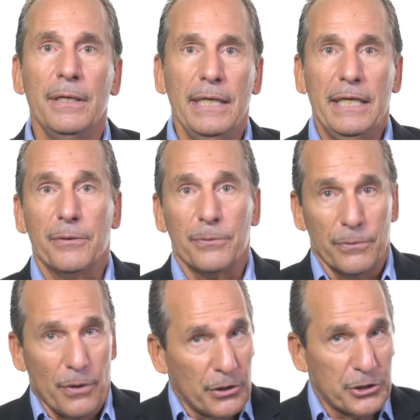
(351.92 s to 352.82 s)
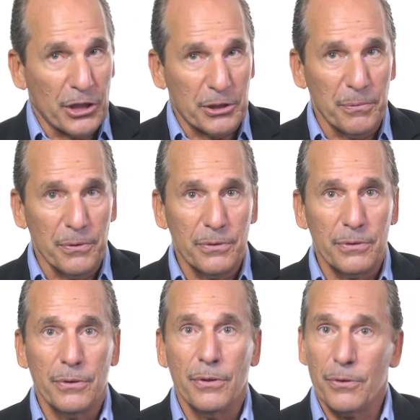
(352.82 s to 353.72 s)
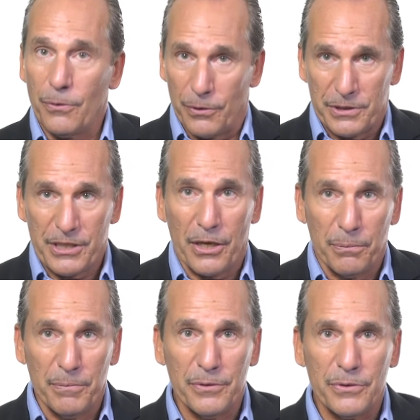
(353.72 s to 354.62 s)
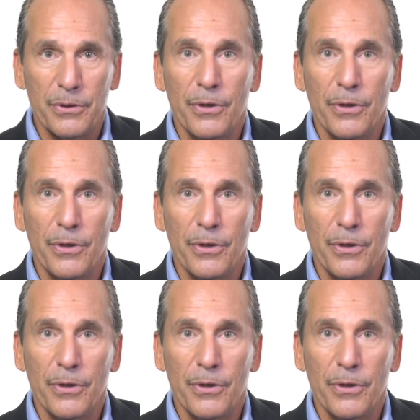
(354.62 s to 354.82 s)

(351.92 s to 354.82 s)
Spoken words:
either a judgment, court settlement,